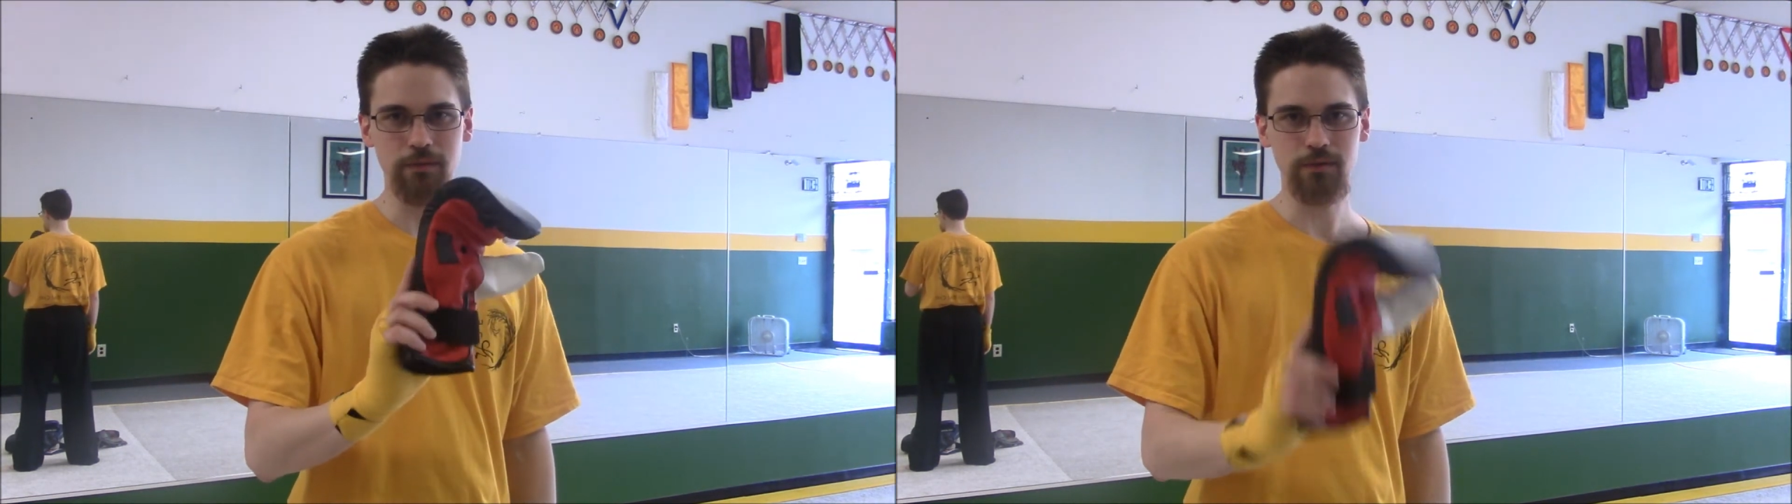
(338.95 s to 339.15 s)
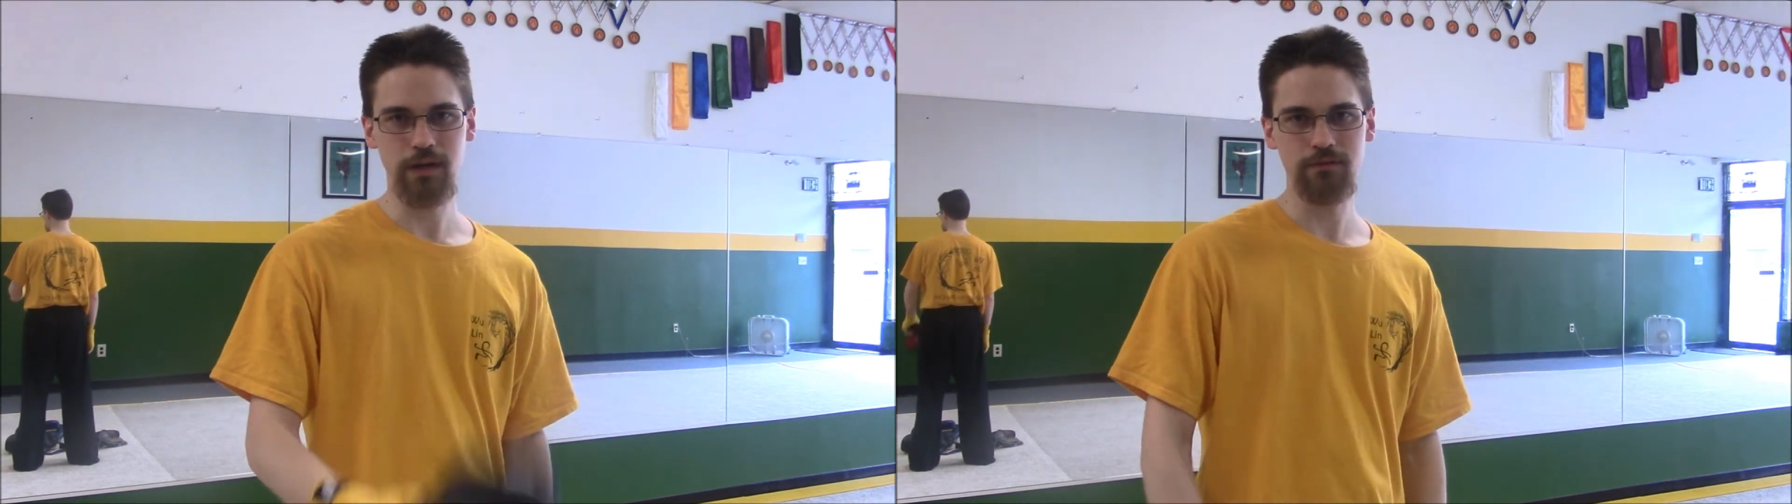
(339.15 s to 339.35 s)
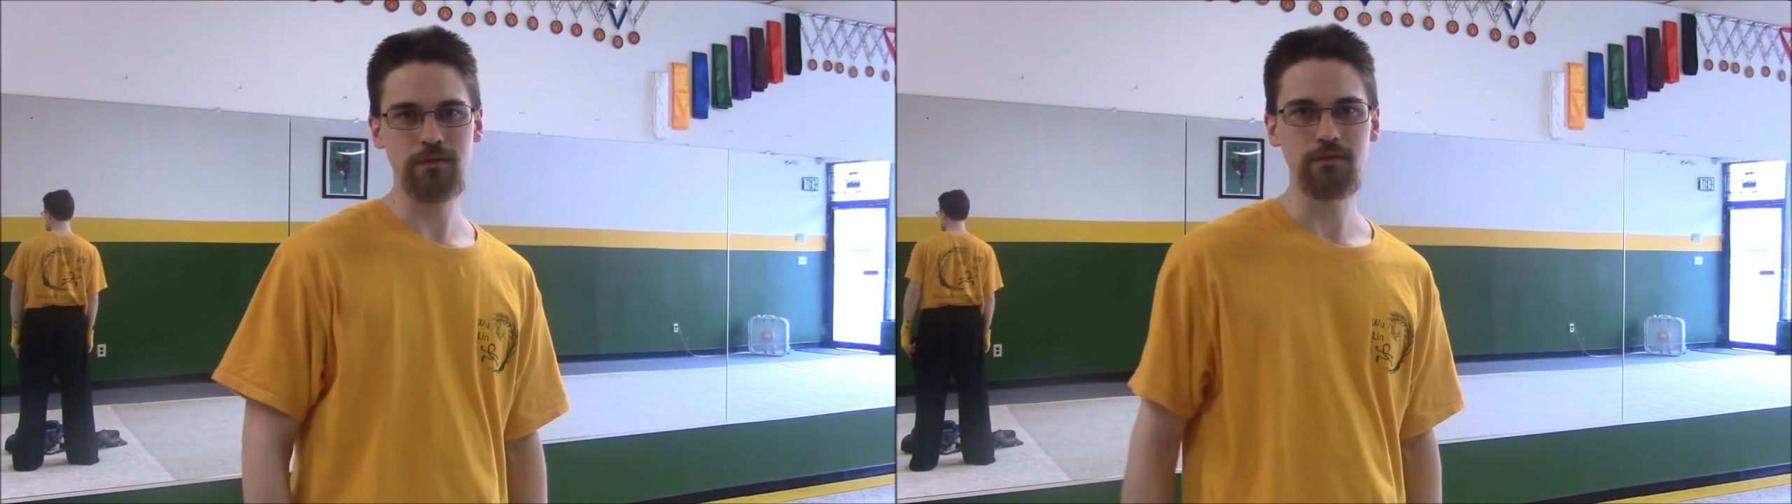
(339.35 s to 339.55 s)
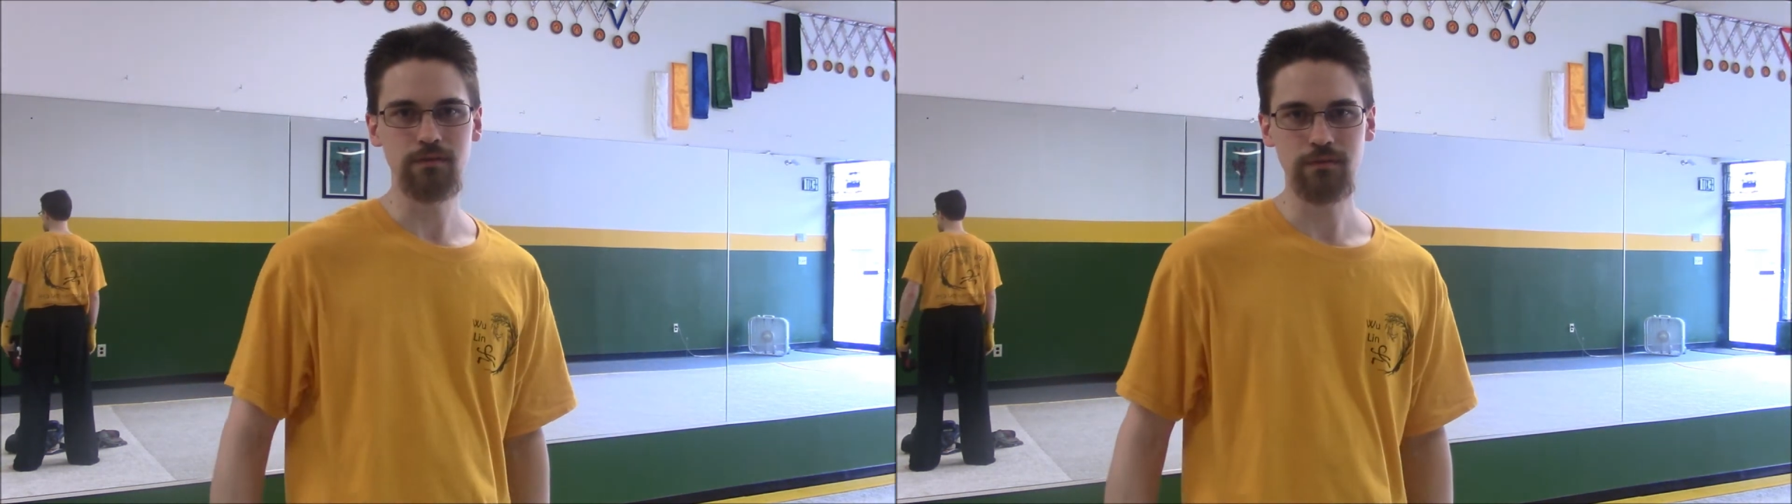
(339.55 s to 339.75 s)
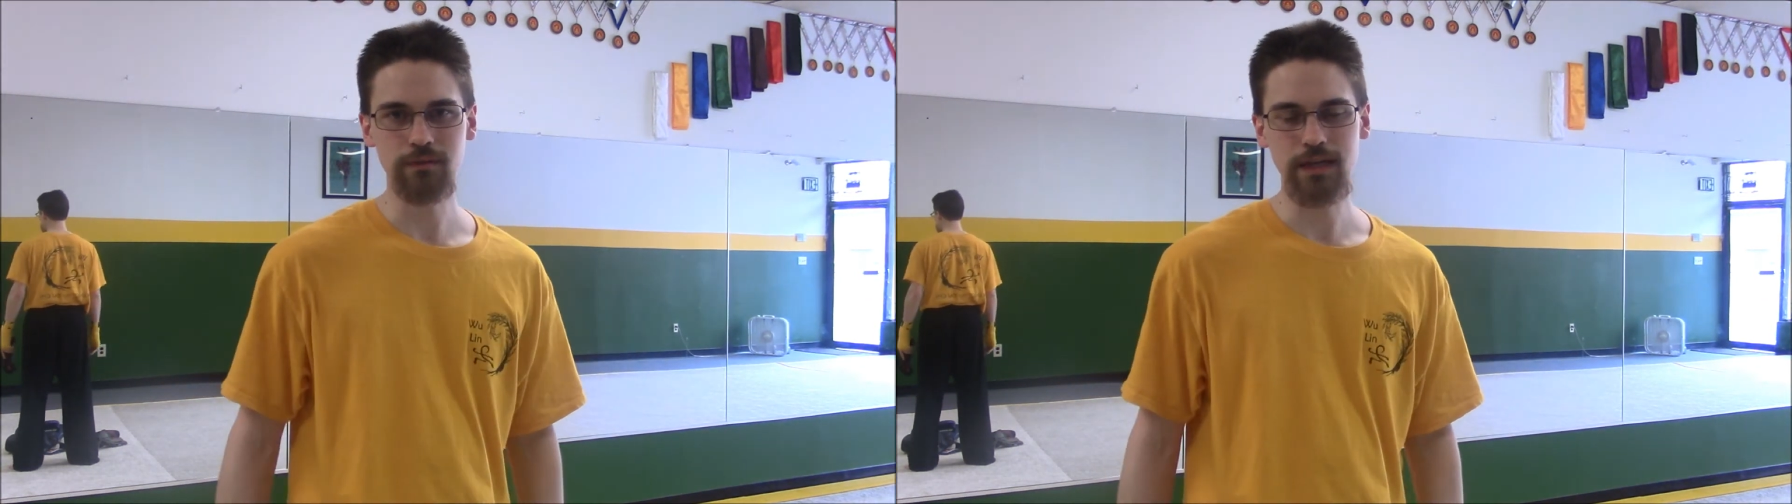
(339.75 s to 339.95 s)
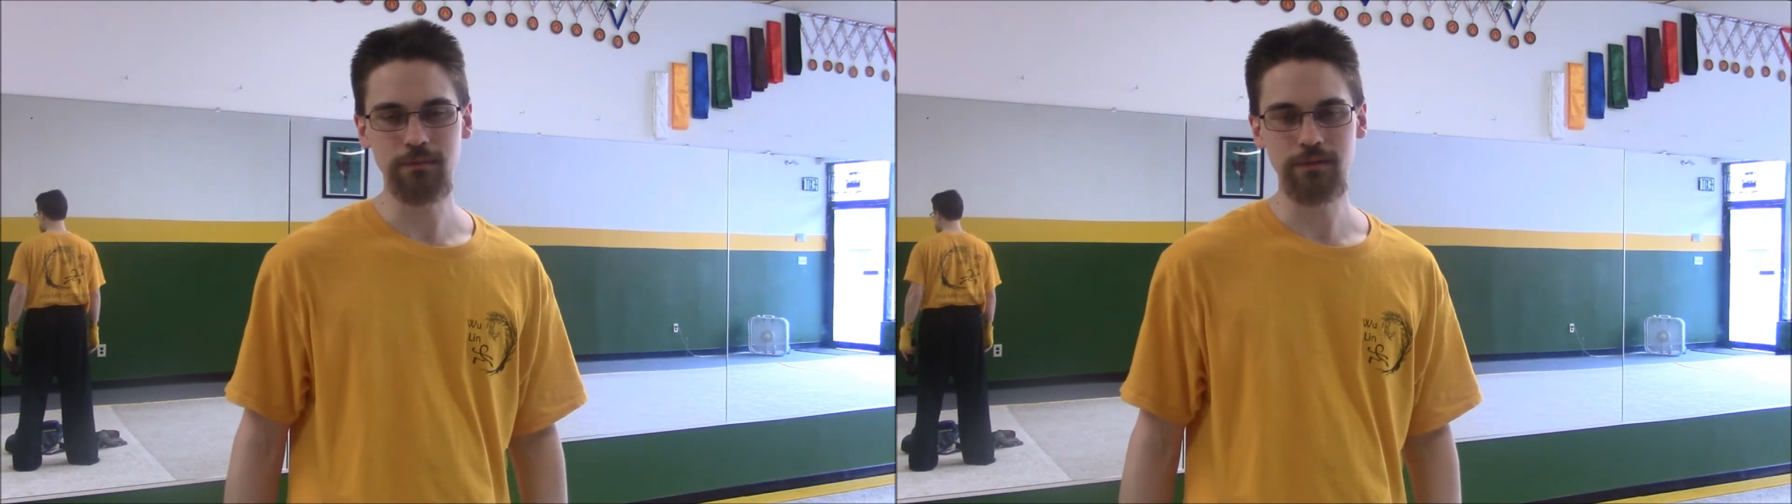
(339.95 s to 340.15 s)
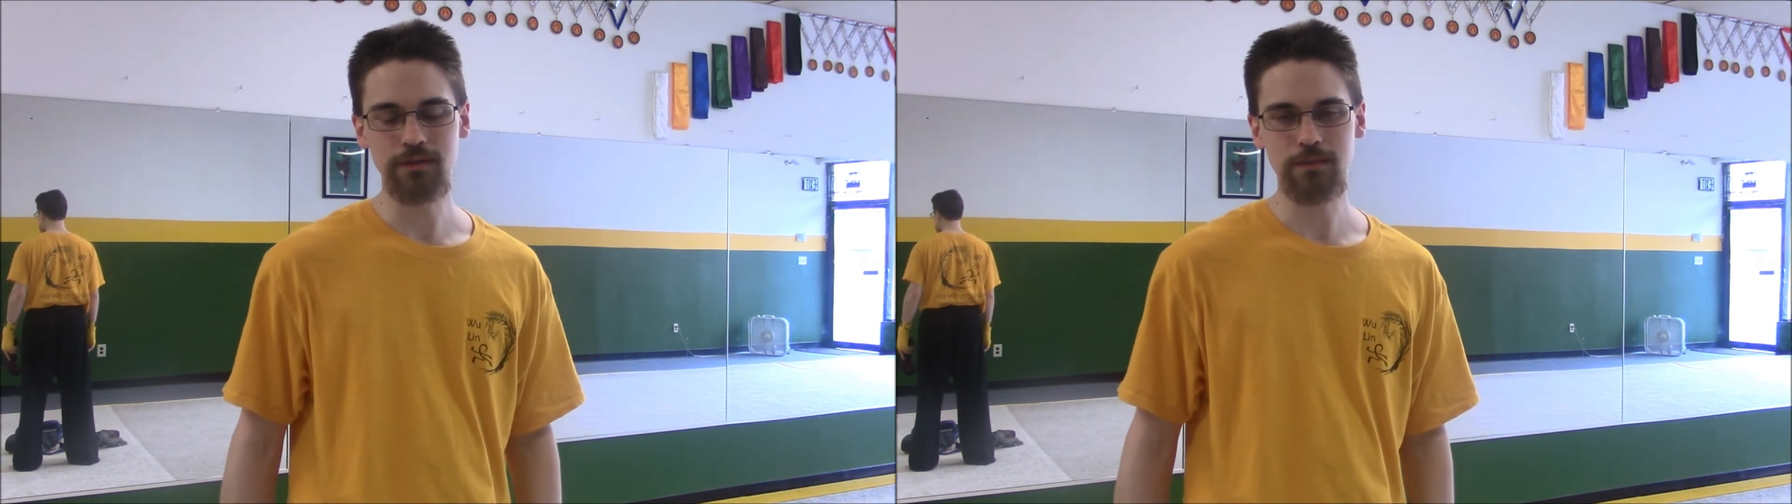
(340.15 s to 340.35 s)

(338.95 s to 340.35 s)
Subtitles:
They're often labeled